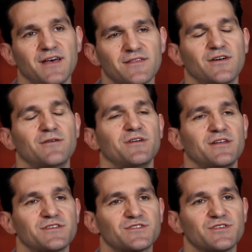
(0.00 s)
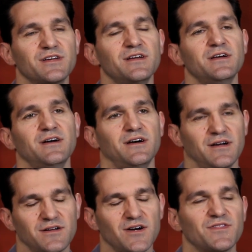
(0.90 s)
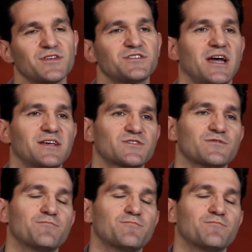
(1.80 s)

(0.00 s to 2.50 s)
that our ministry got the chance